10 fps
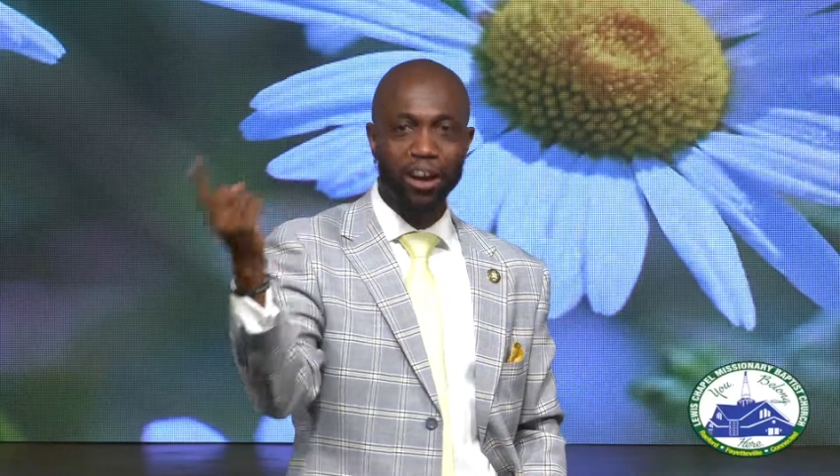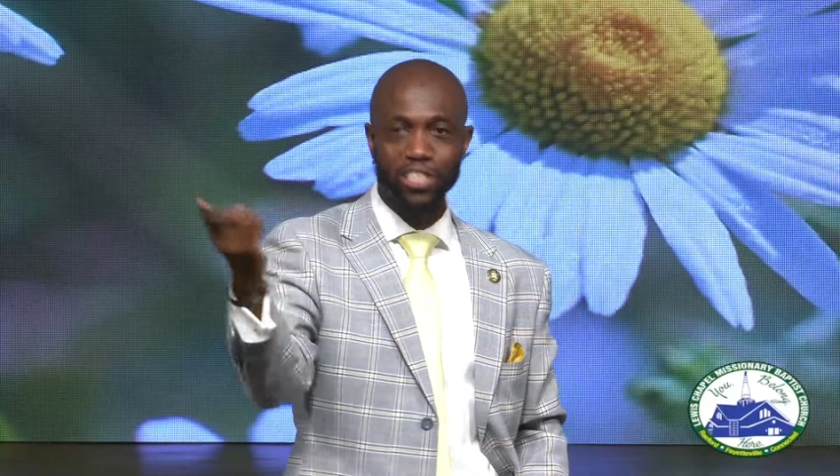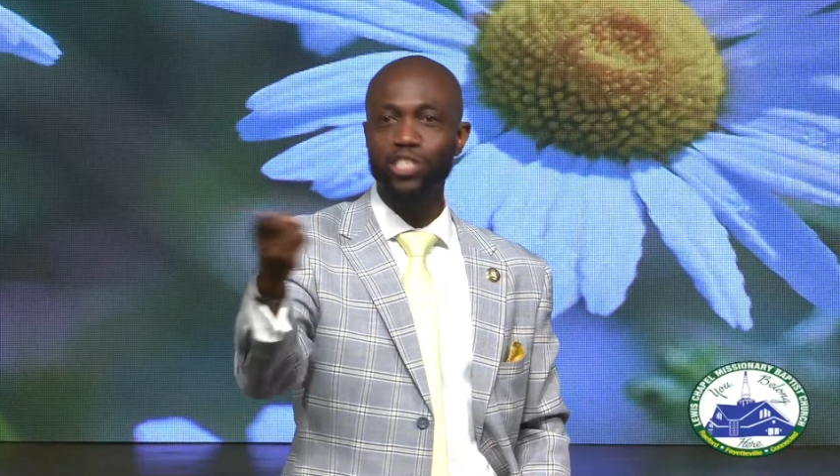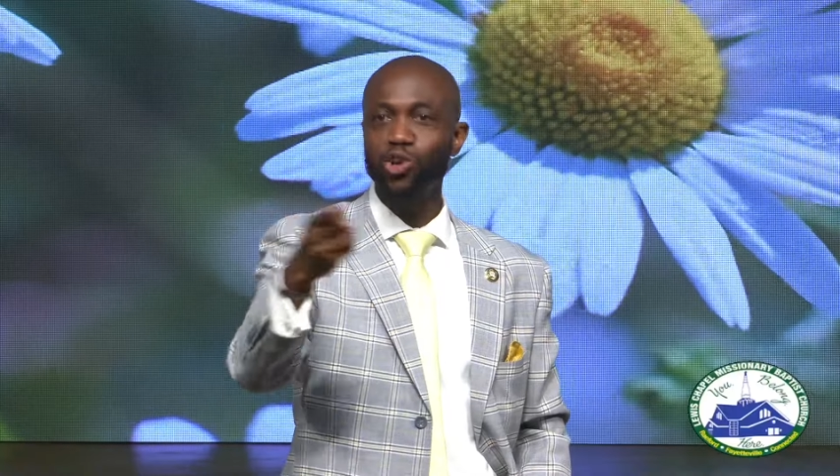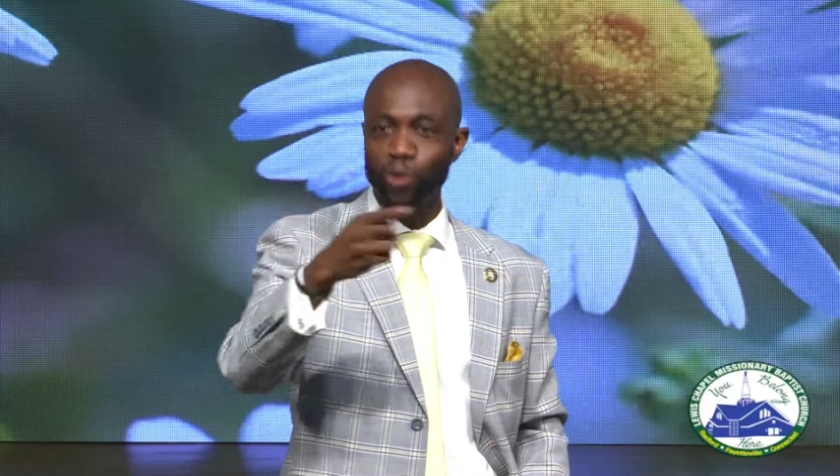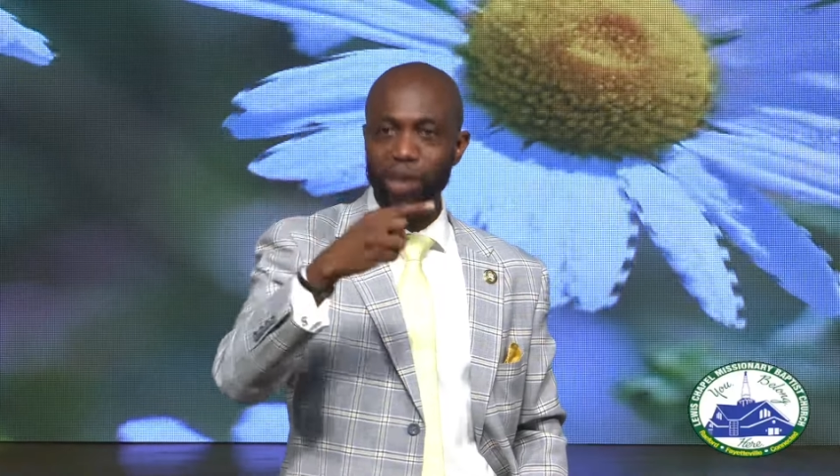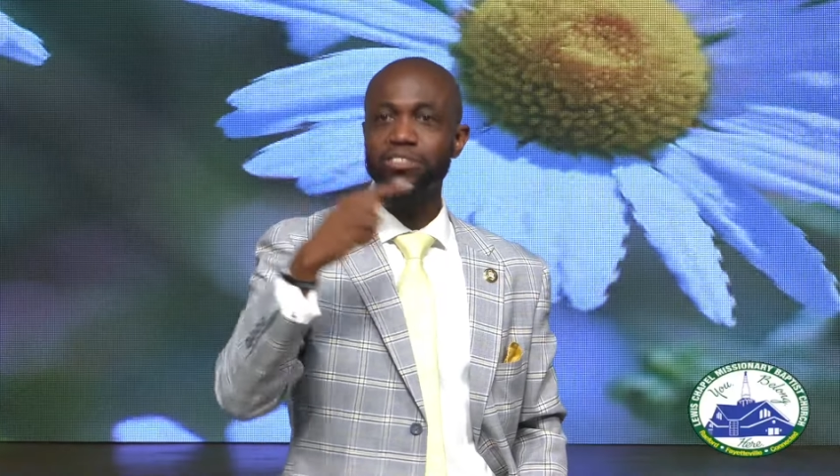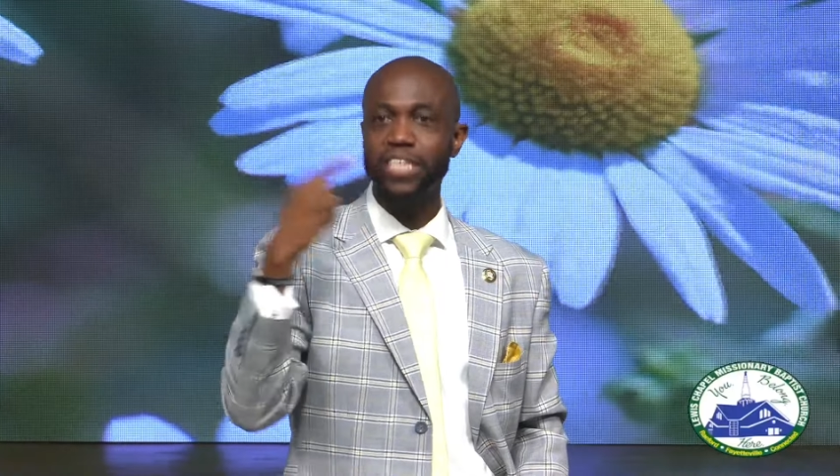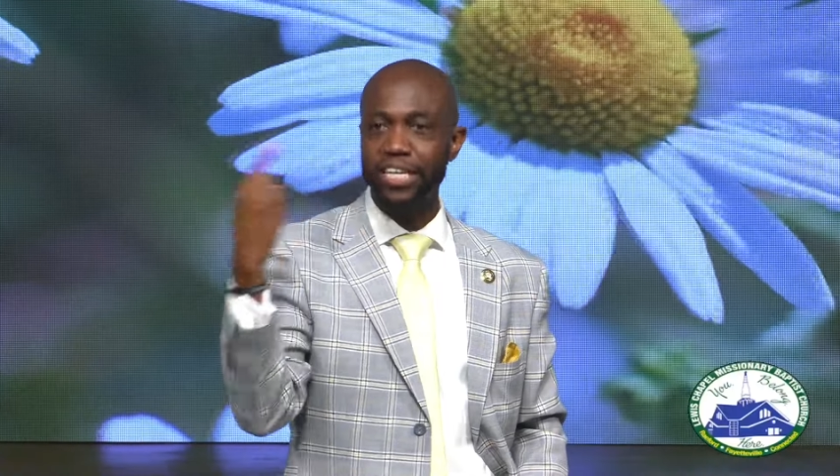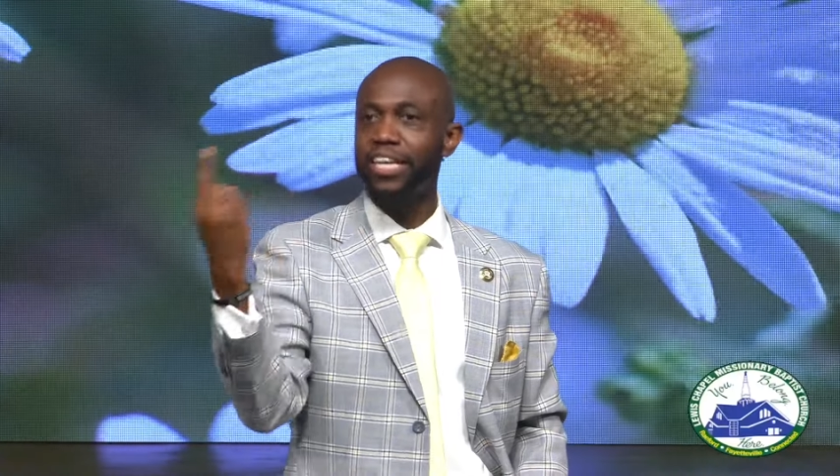and see who else
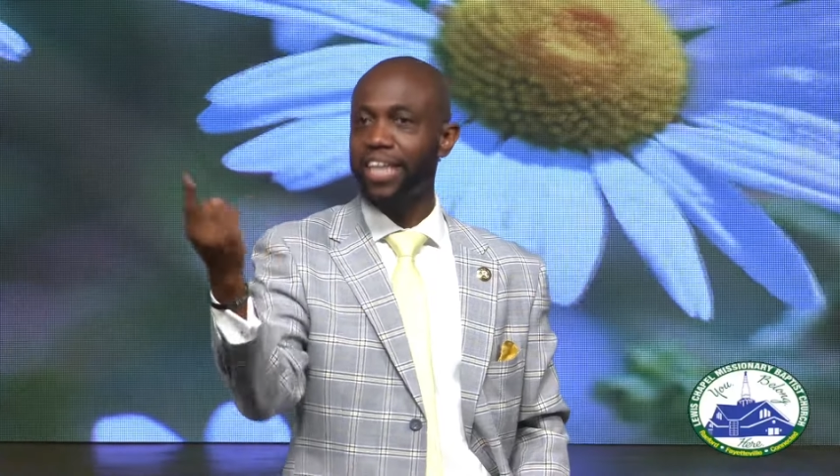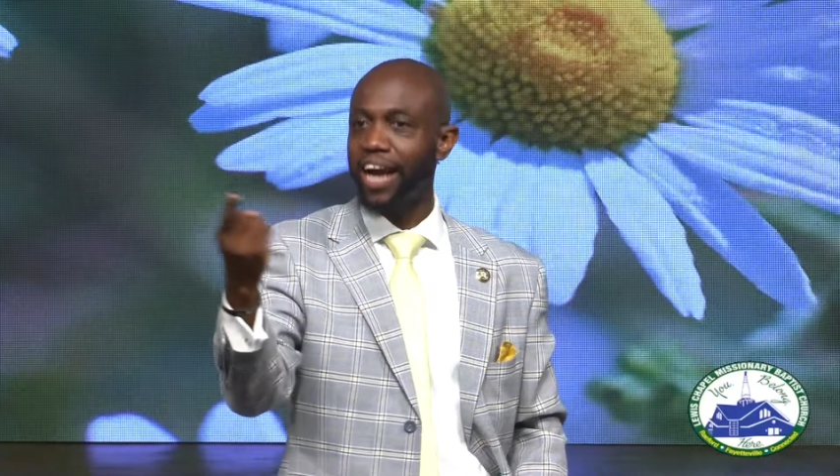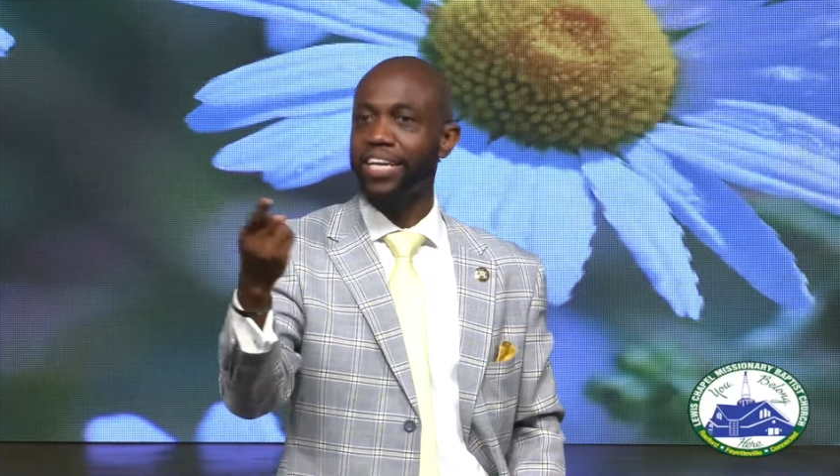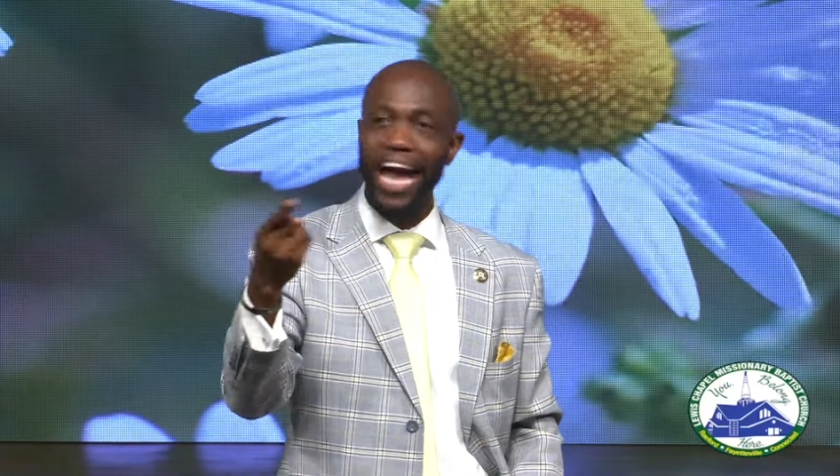needed a doctor.